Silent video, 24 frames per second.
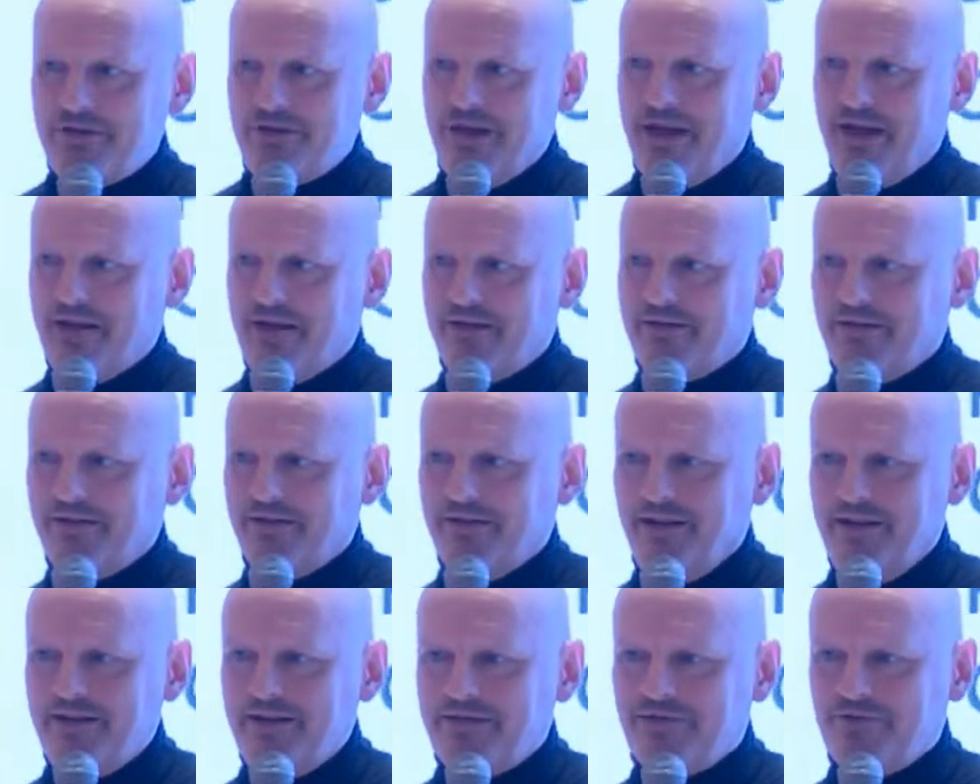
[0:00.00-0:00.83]
is
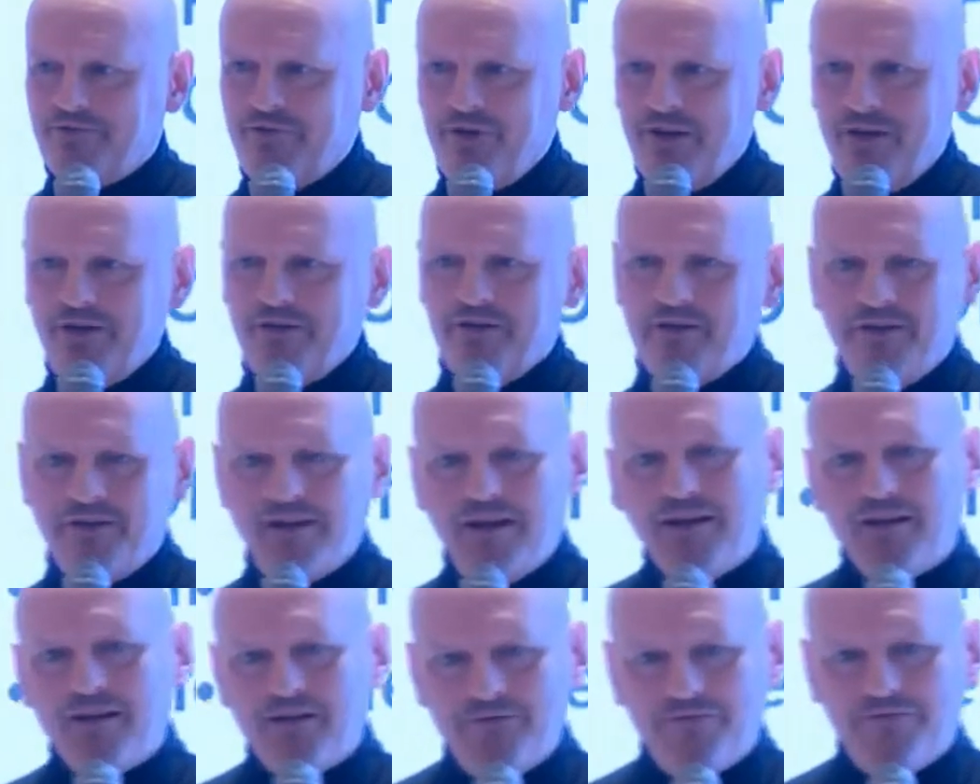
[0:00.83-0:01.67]
that it's created a
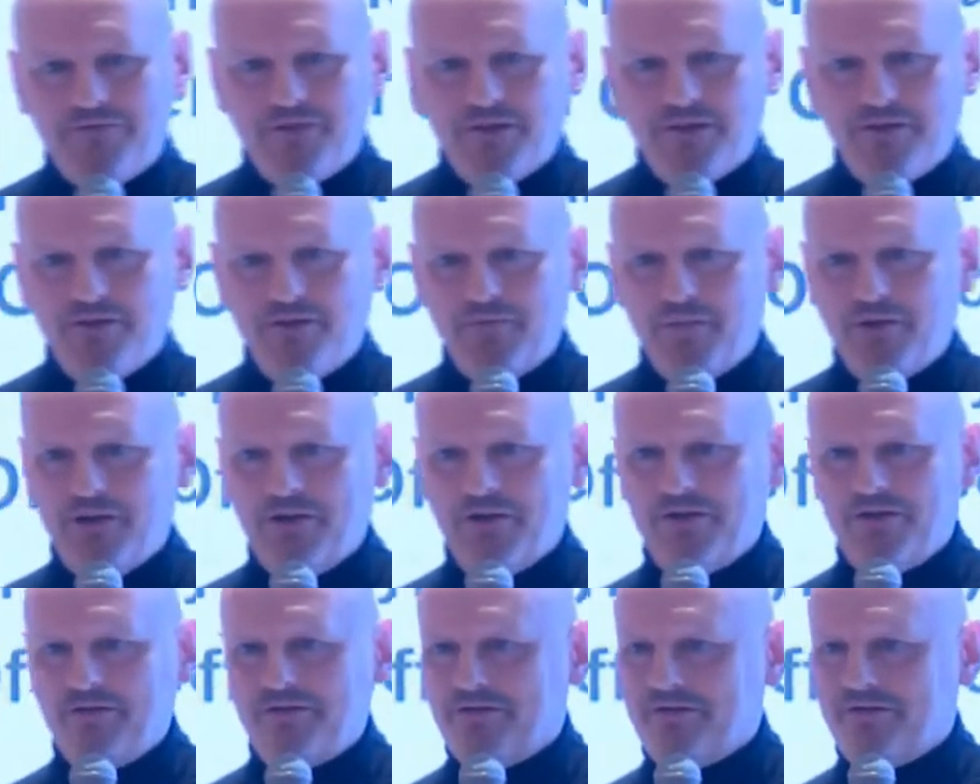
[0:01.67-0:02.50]
negative feeling
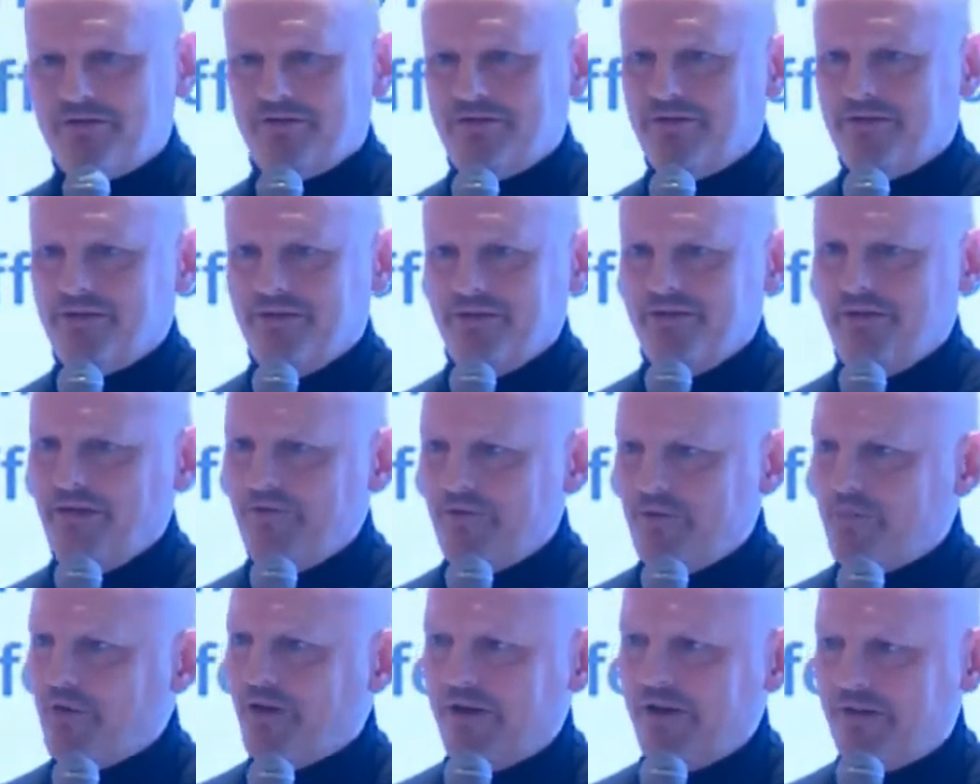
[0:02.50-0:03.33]
because
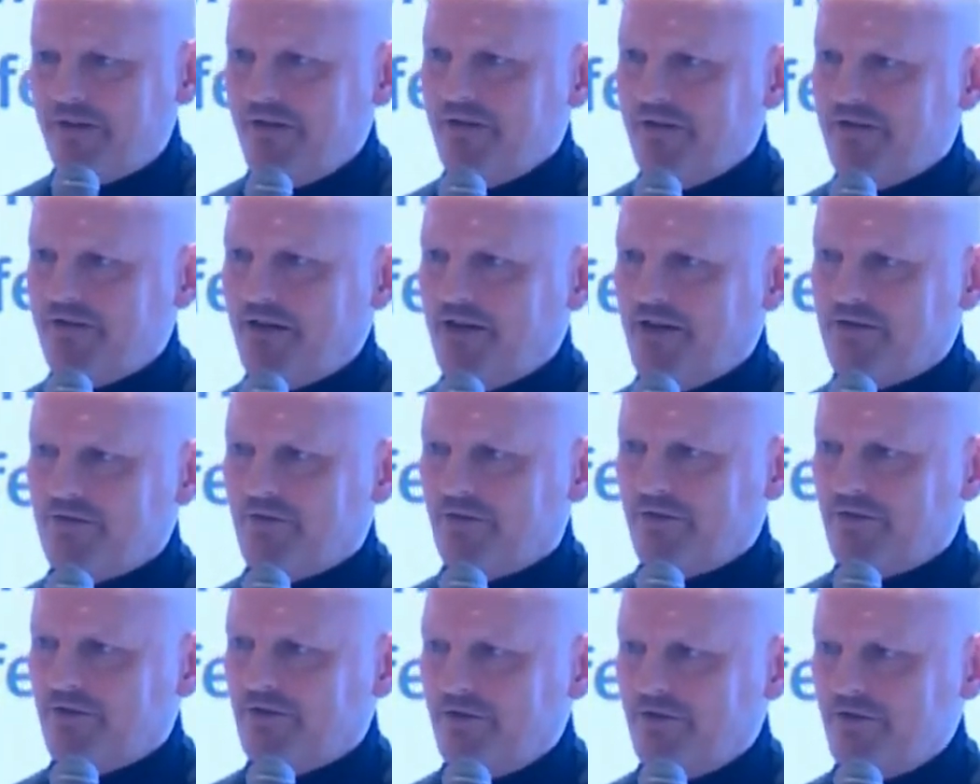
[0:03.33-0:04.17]
everybody thinks that
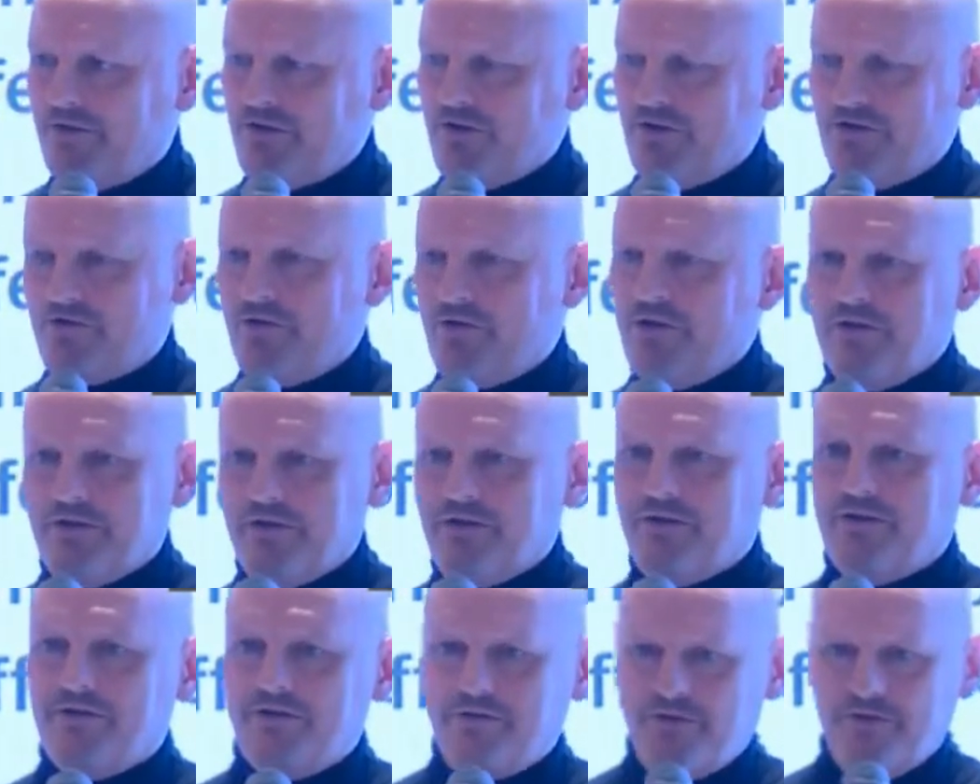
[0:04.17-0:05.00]
Oracle is just trying
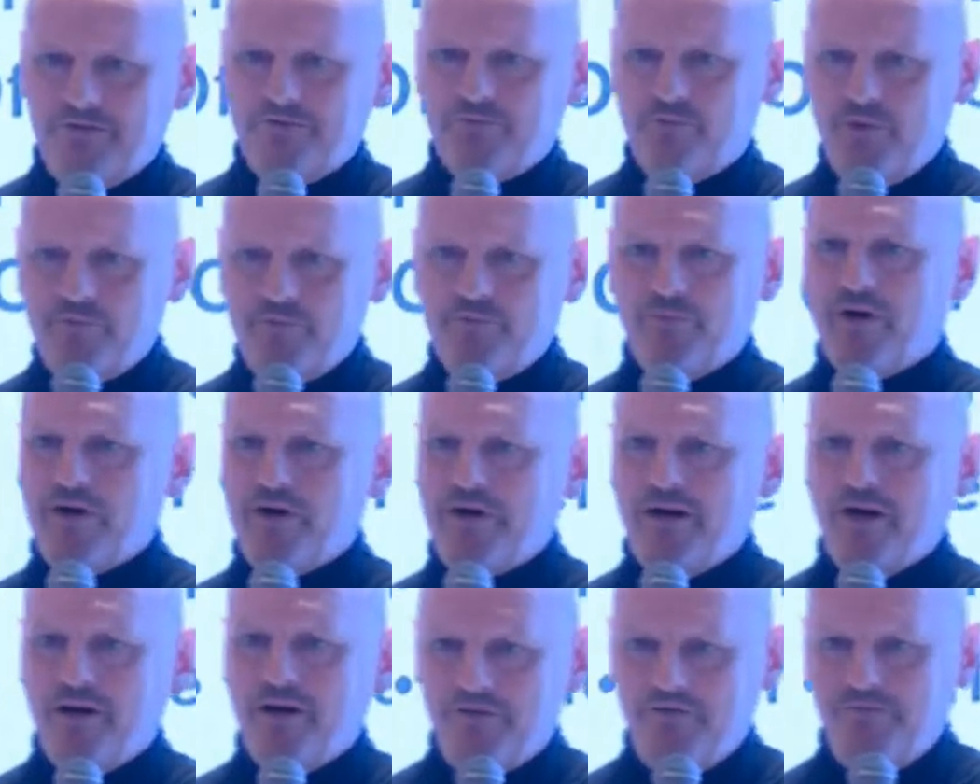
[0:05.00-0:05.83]
to rip
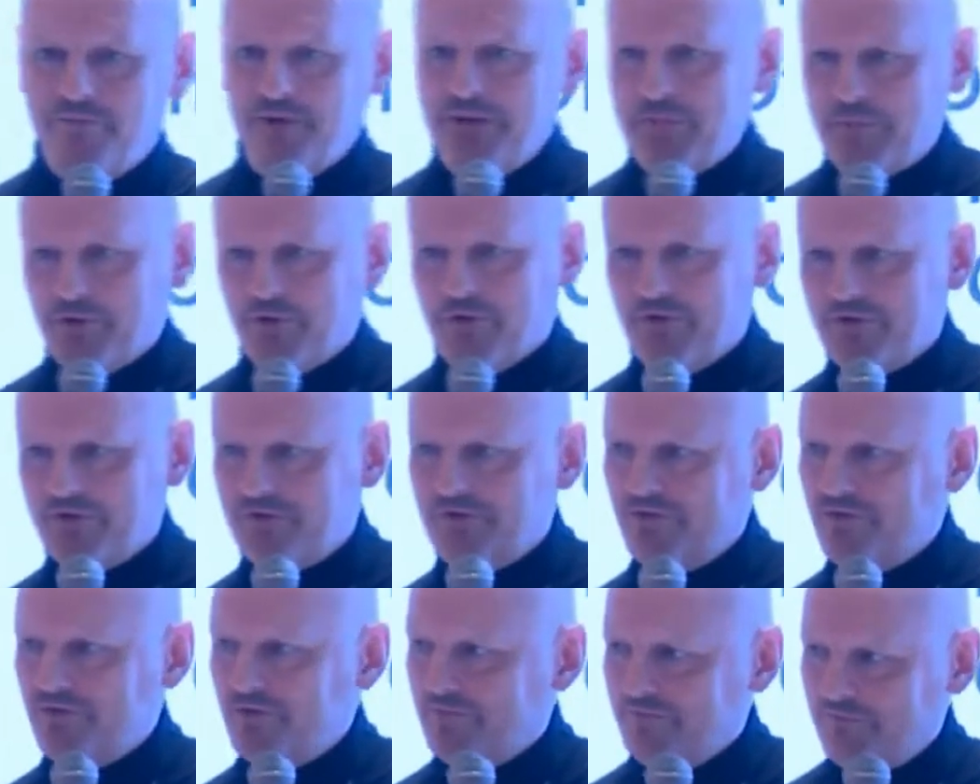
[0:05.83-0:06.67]
money out of people
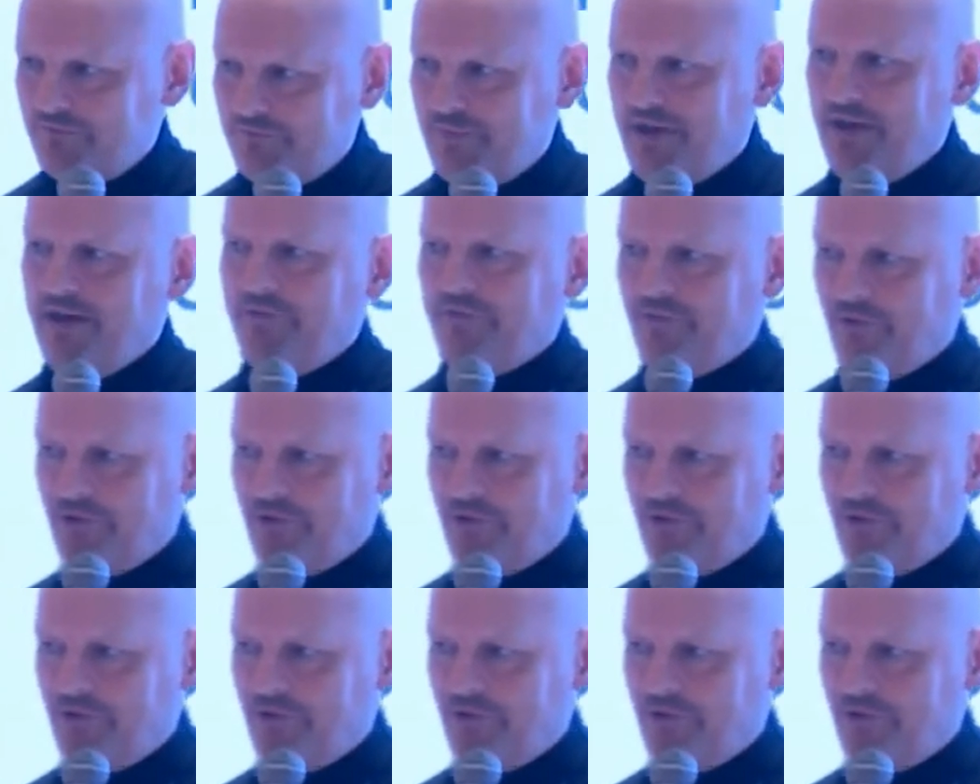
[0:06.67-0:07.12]
by